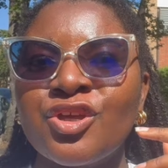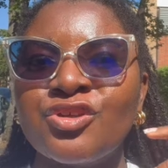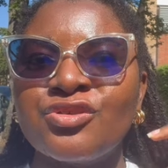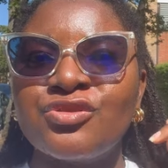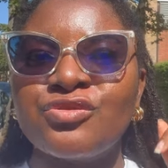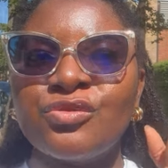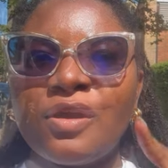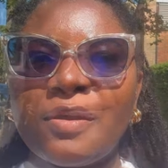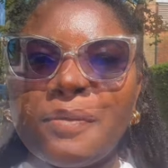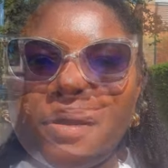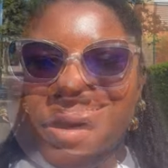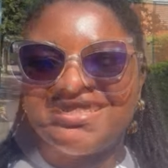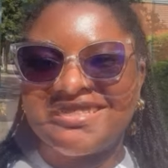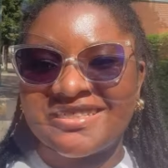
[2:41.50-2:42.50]
So I
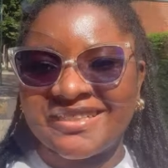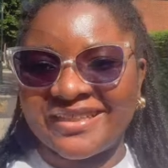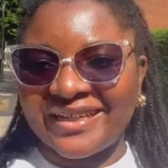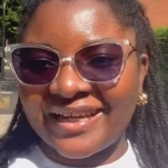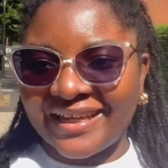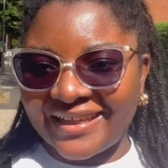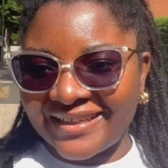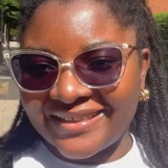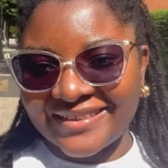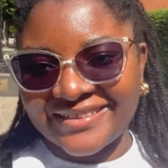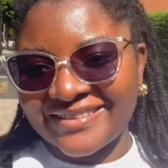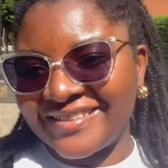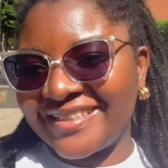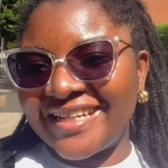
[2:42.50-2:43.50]
have like
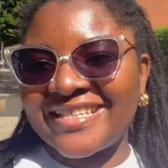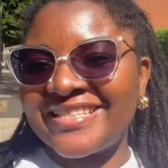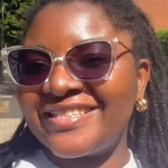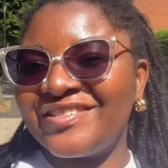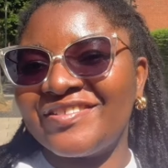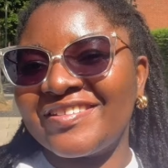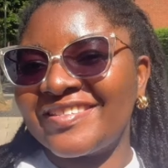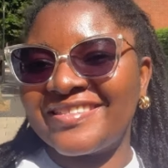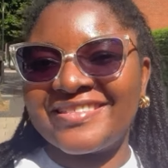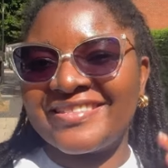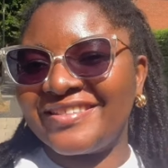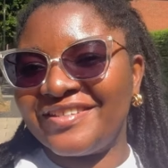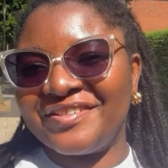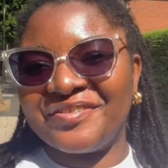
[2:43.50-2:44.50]
that's
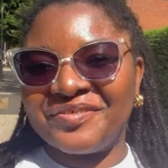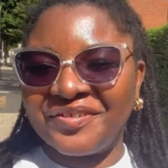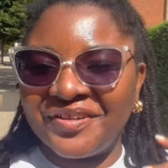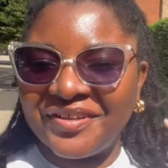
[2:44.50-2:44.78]
just you know